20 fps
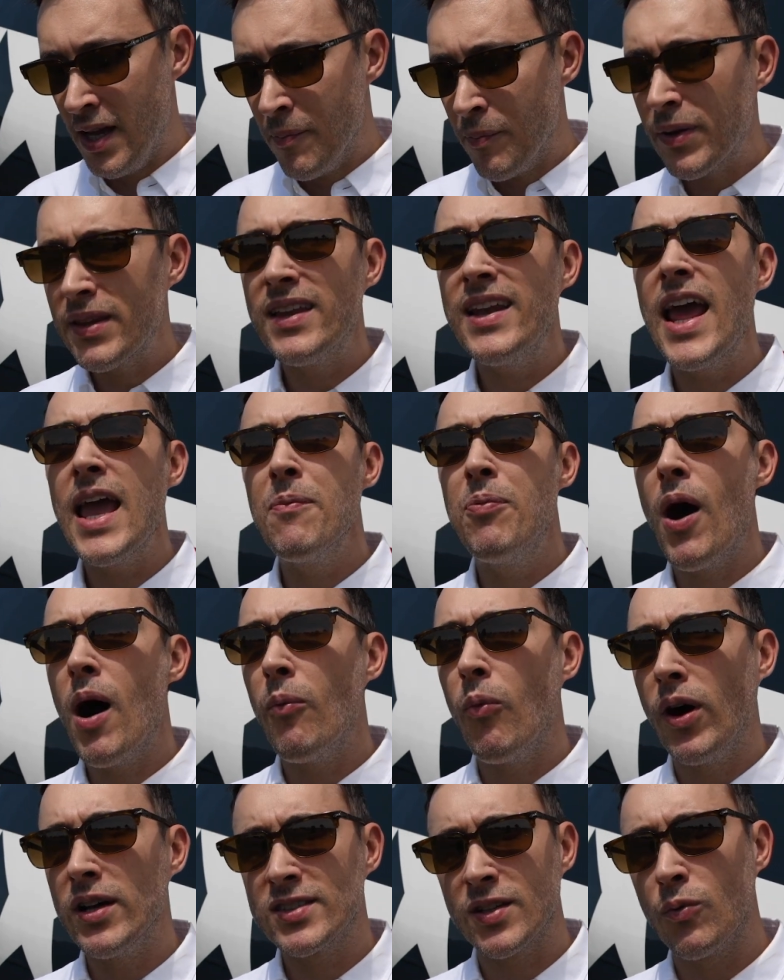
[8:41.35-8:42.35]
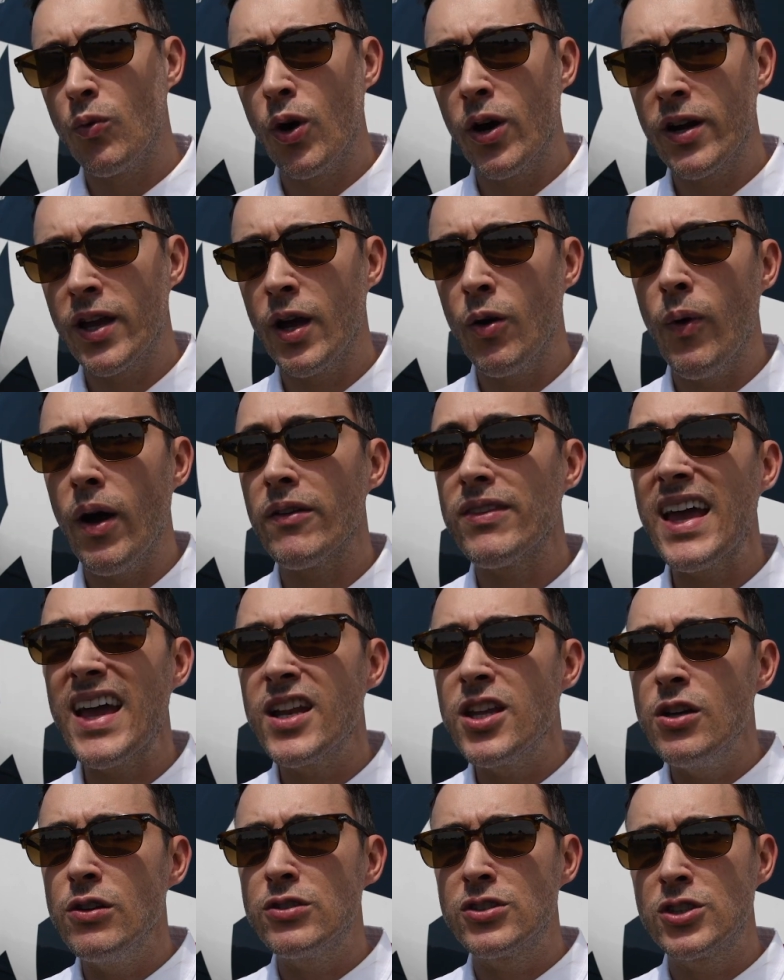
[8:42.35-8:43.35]
But the napalm wasn't working well. They
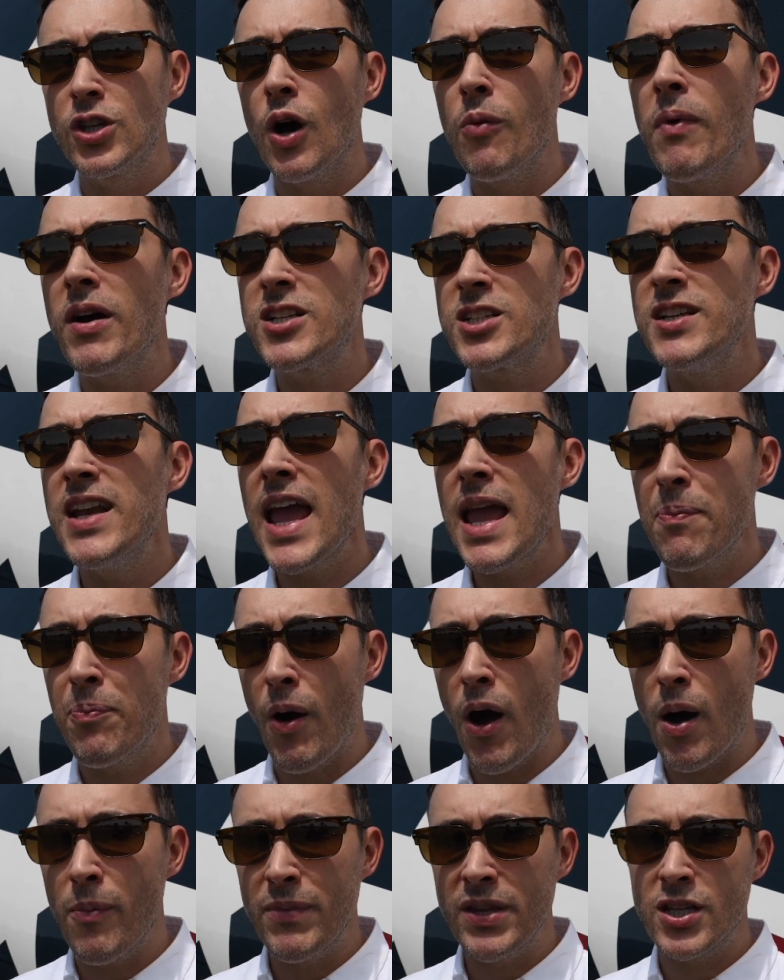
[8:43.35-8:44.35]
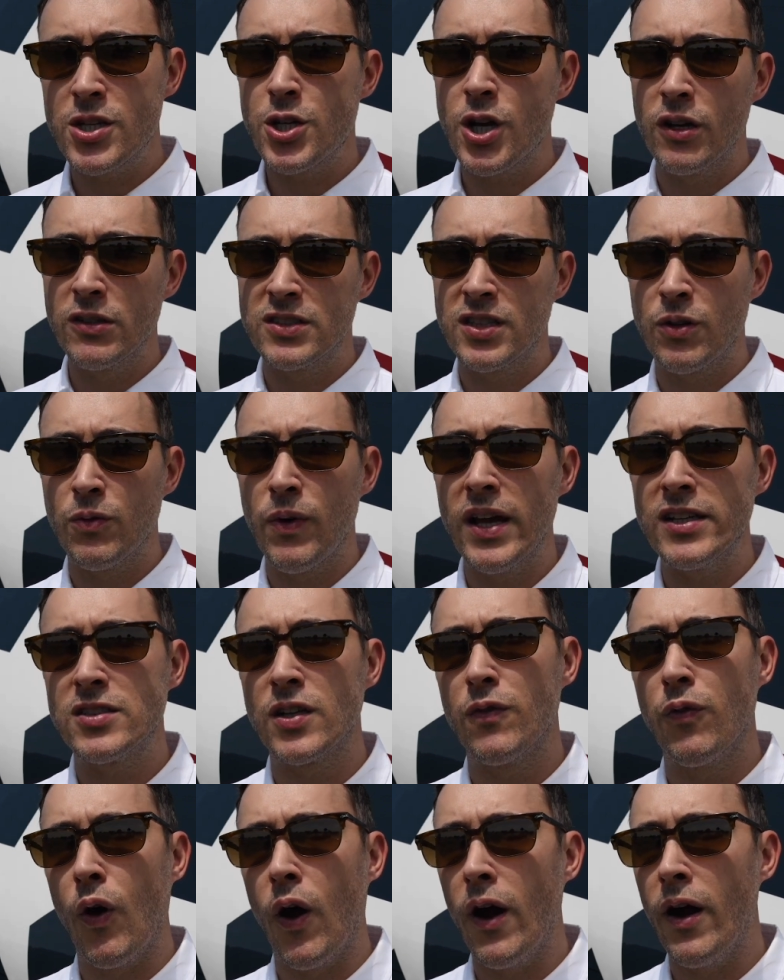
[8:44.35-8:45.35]
had used so much napalm in the chosen
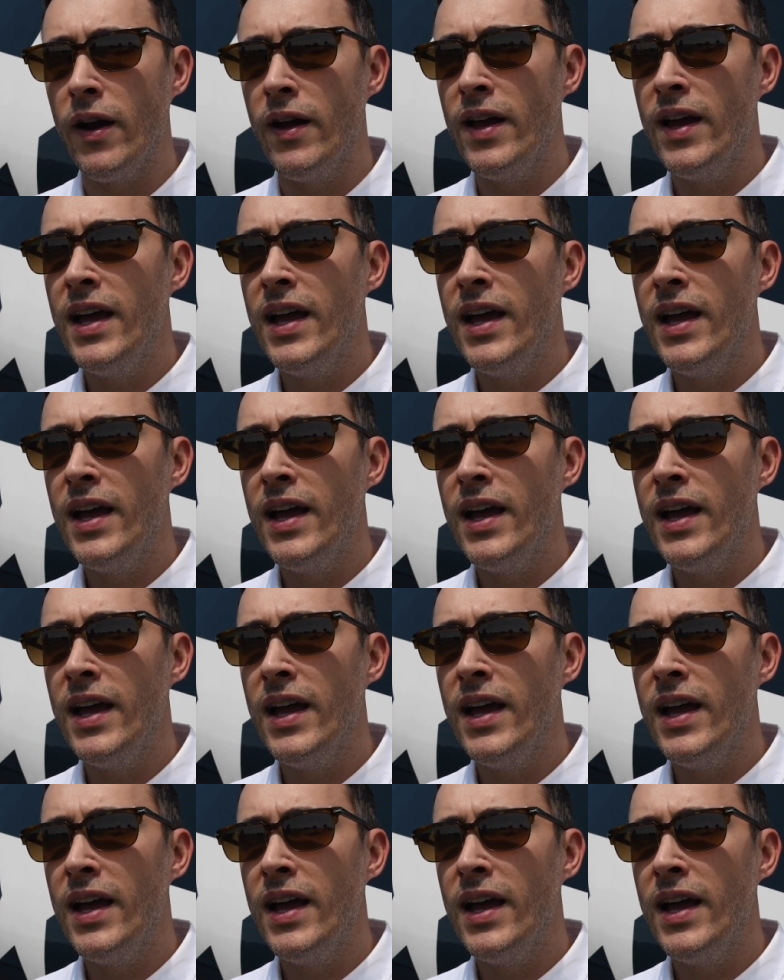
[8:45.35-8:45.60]
reservoir